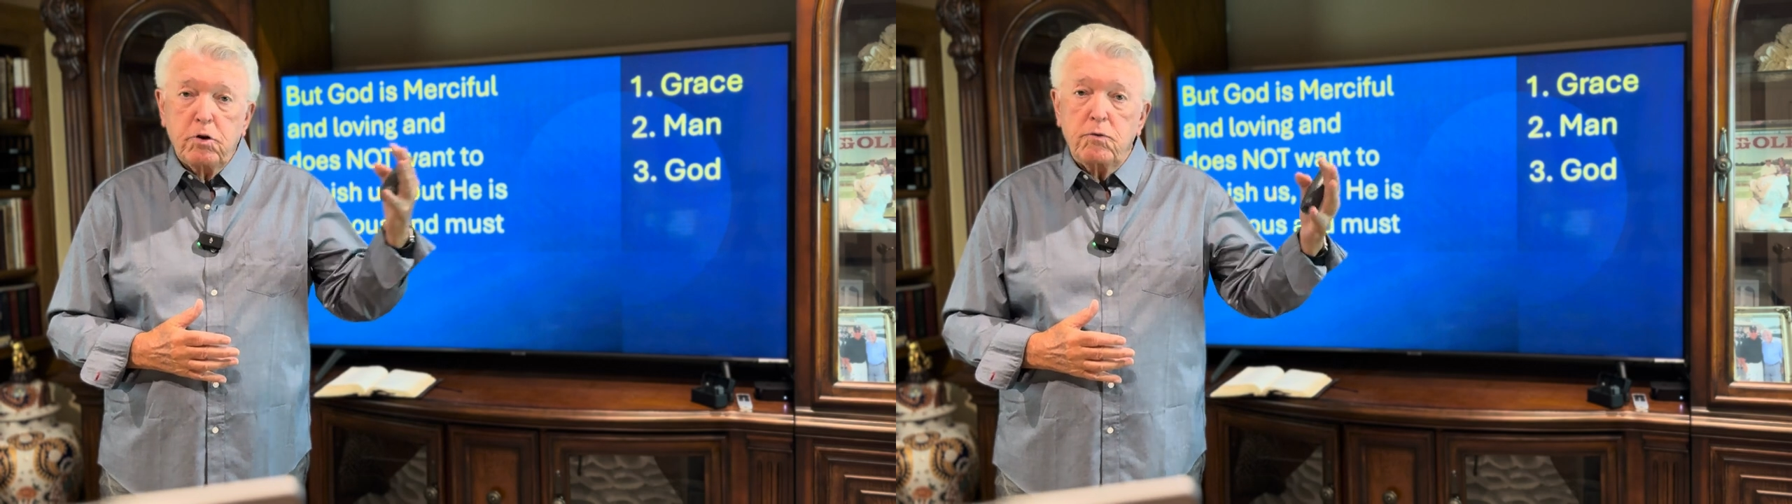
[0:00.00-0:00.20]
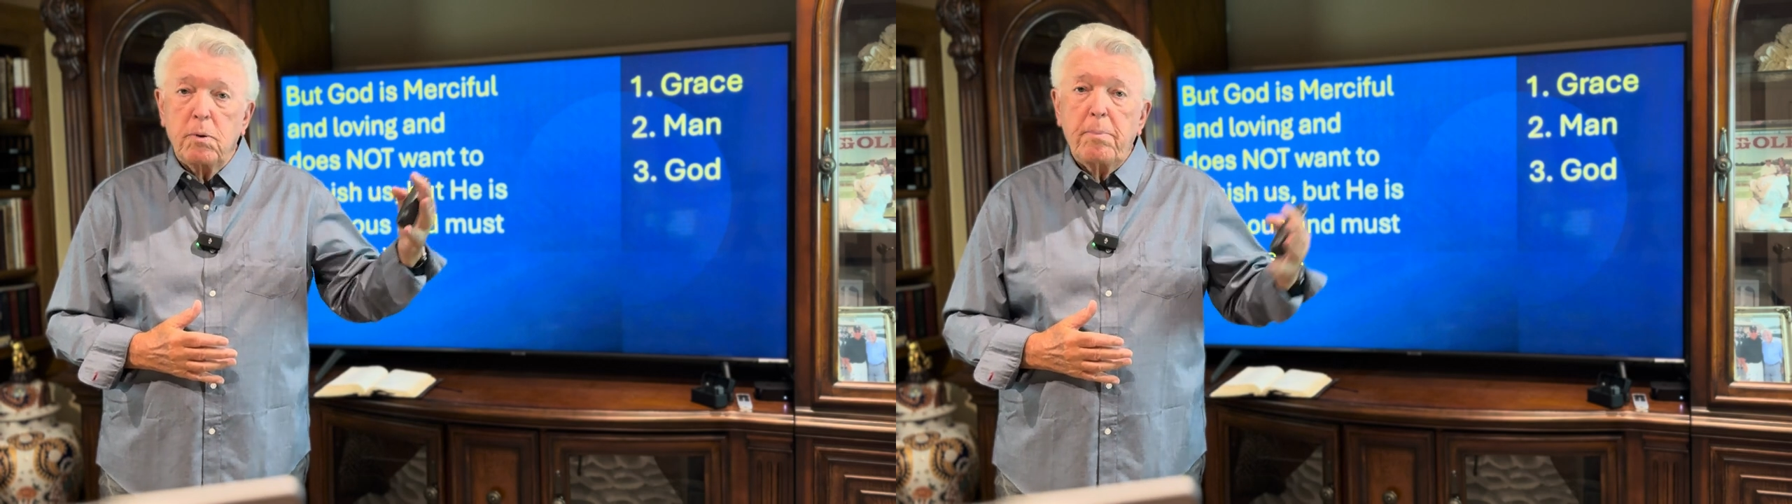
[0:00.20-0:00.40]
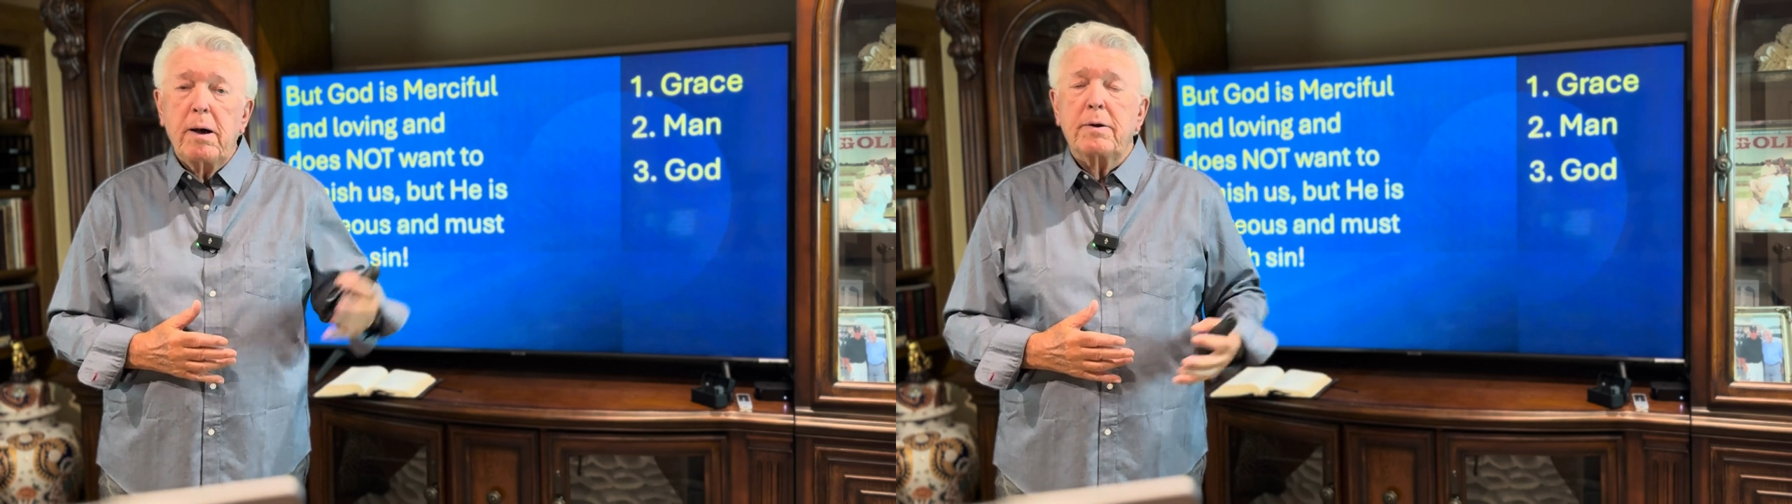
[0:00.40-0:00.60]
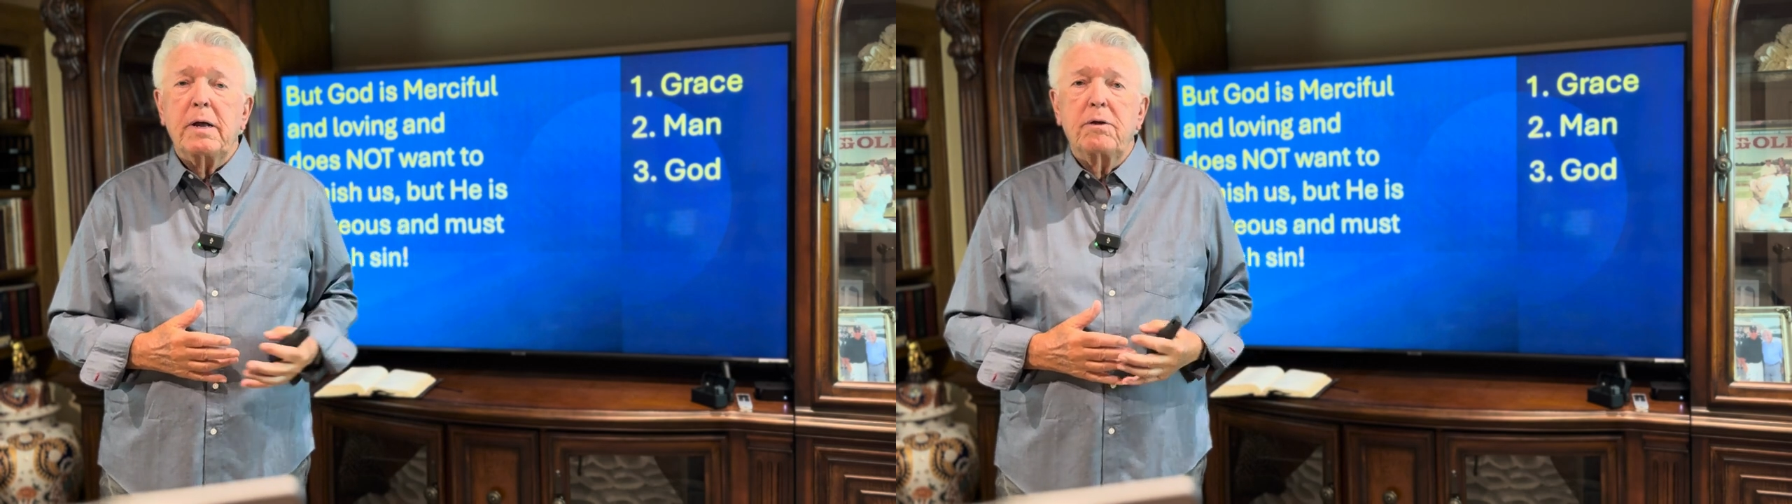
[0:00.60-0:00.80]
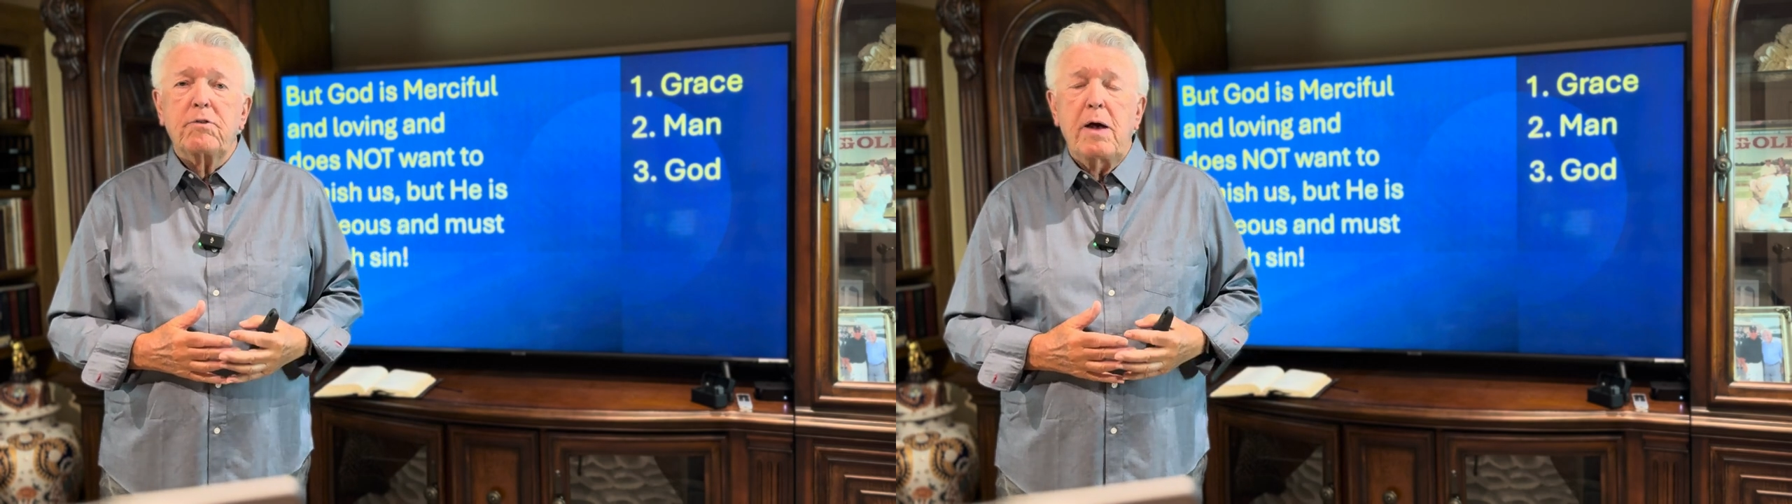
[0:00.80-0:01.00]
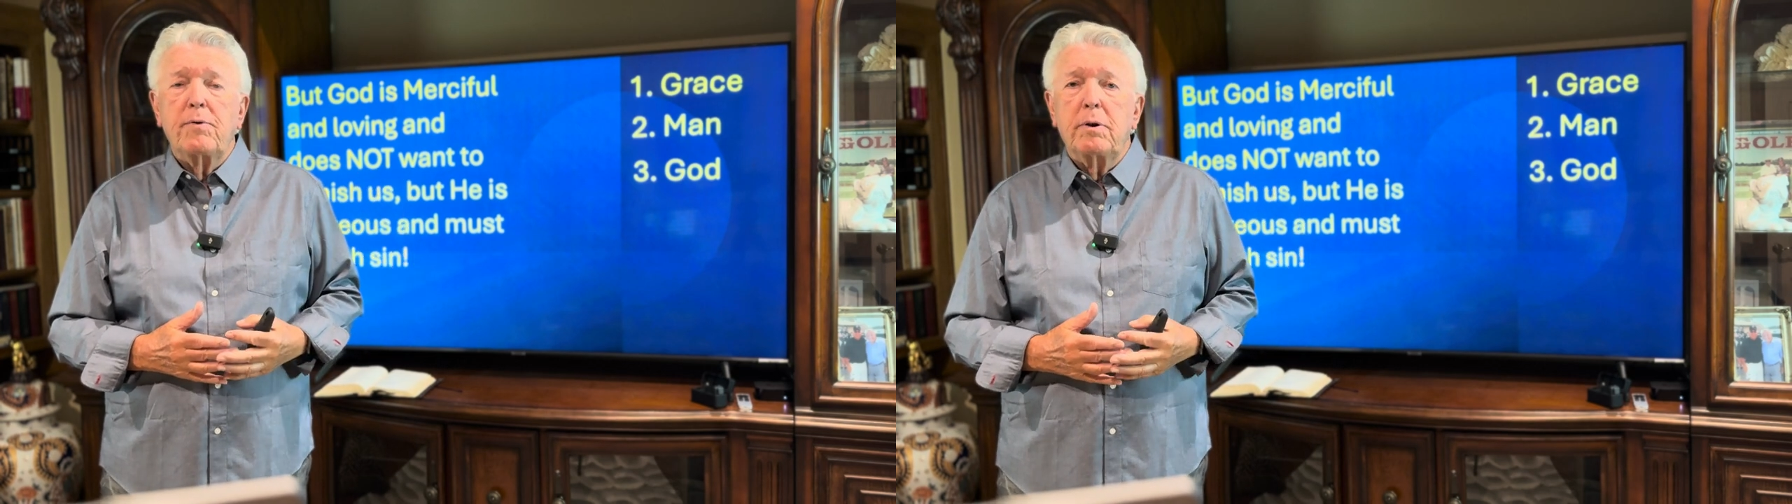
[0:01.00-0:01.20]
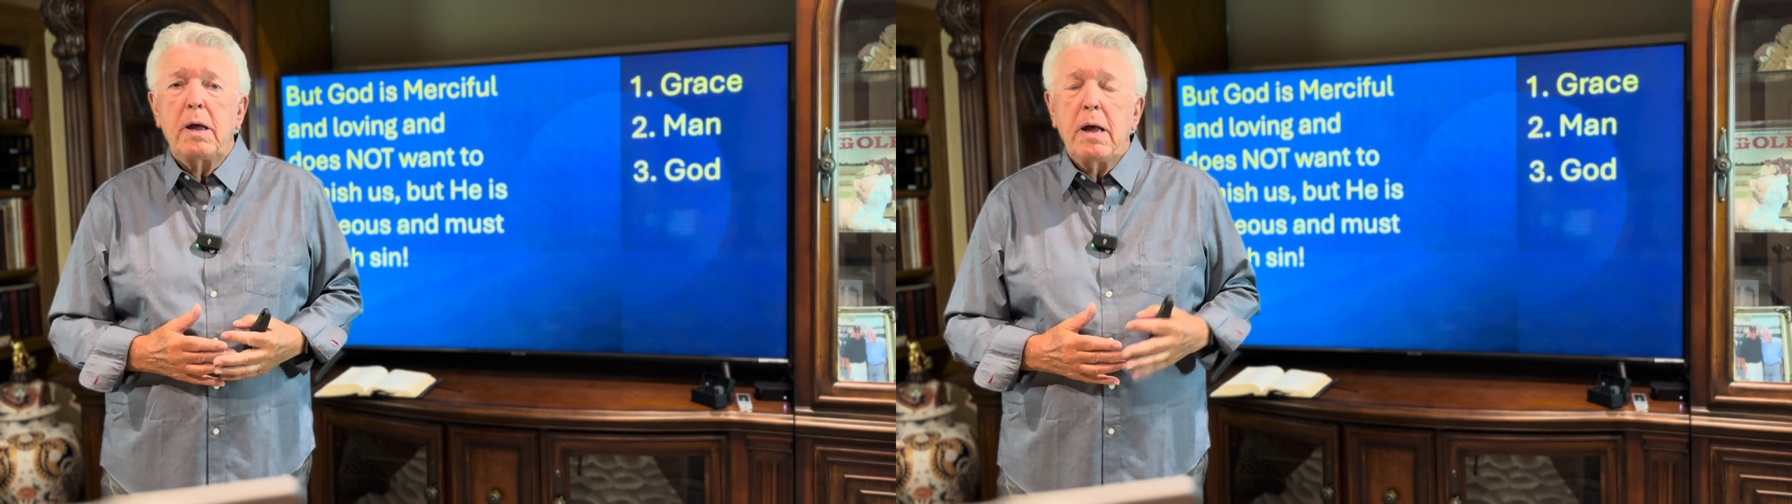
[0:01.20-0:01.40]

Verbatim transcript: who had rebelled against heaven,